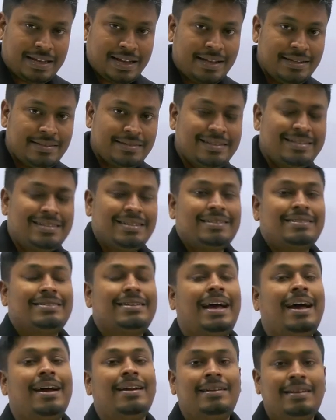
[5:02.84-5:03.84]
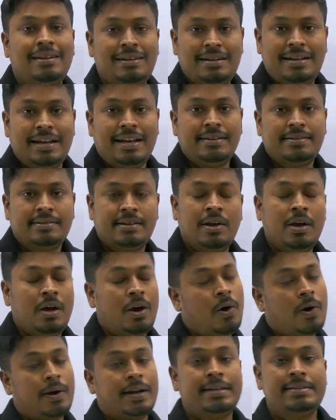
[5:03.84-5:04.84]
dice is a standard dice
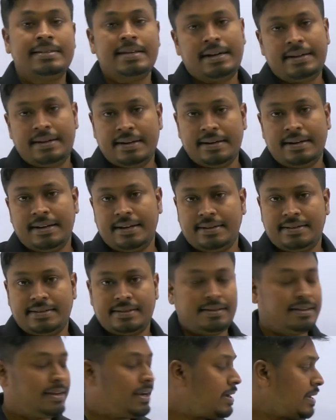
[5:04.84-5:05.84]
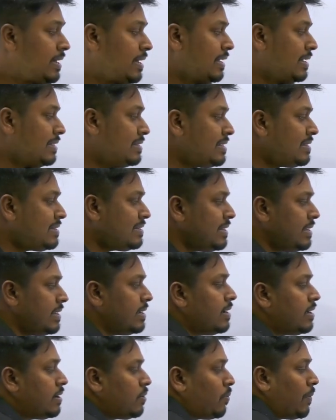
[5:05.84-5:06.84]
or a children dice, right? Just see
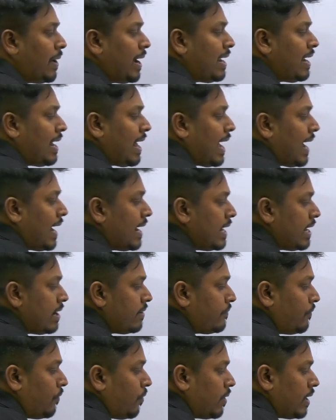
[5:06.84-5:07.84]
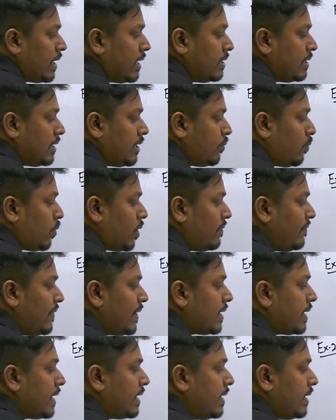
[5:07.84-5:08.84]
here, while adding 4 and 3, what we
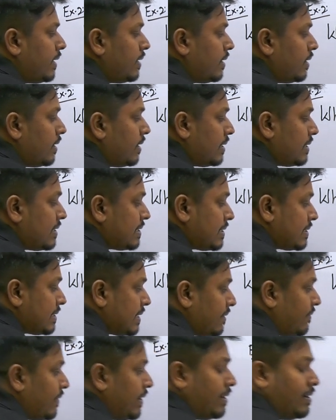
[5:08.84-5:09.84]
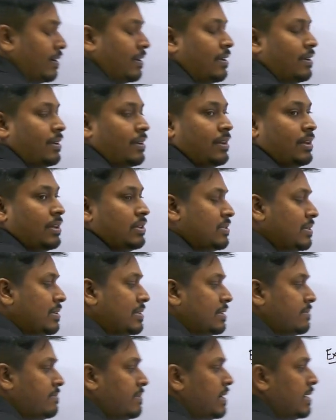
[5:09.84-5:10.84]
are getting? 7. So
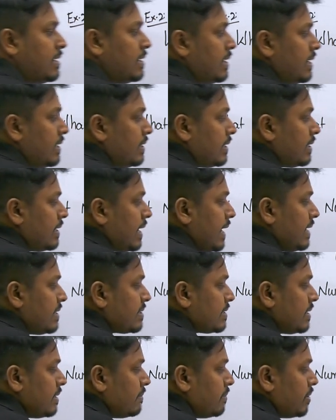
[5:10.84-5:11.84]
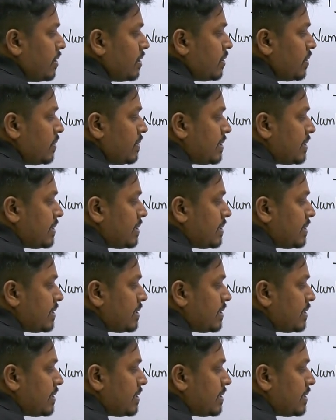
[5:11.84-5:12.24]
similarly, in the dice number 2,